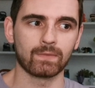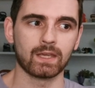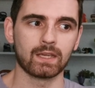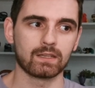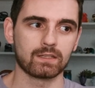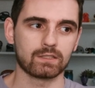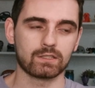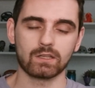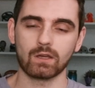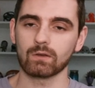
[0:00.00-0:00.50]

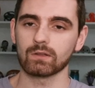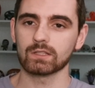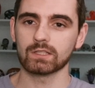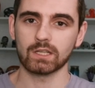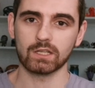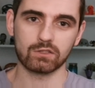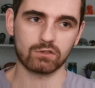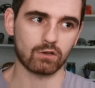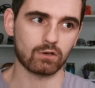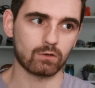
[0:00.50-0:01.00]
So let's
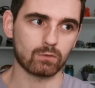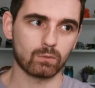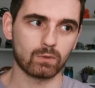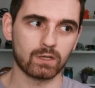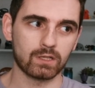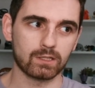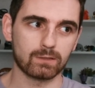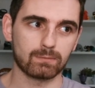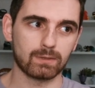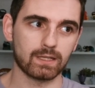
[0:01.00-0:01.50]
say turn
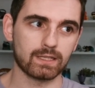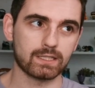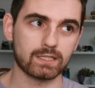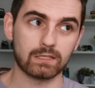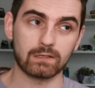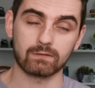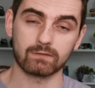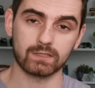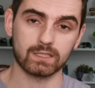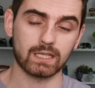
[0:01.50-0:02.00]
1, you play
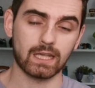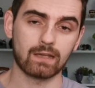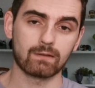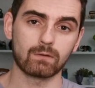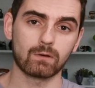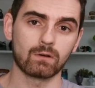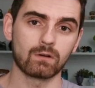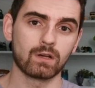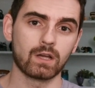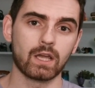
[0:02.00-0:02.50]
Silver
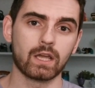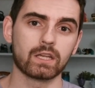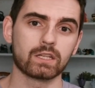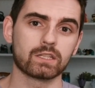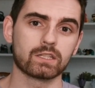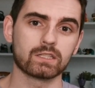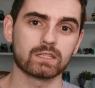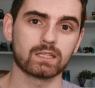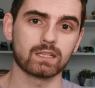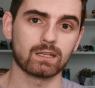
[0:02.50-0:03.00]
Sable.
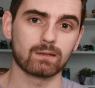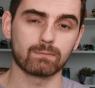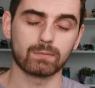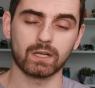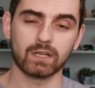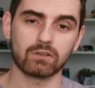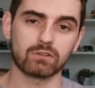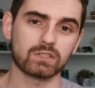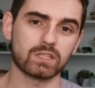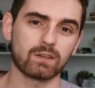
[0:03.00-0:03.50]
She's going to
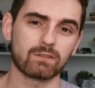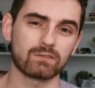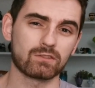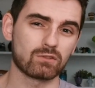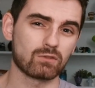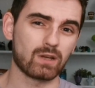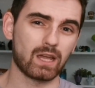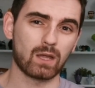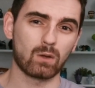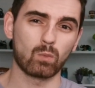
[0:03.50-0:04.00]
bring herself
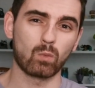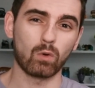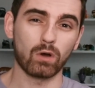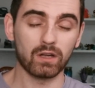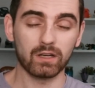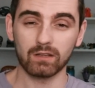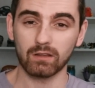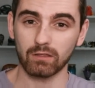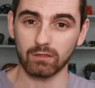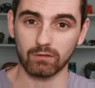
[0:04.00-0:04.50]
to a
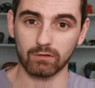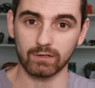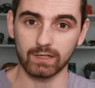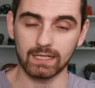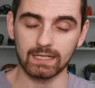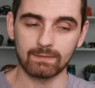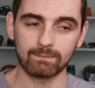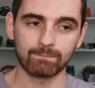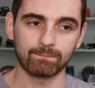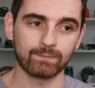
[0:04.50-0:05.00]

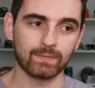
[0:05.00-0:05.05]
1/3.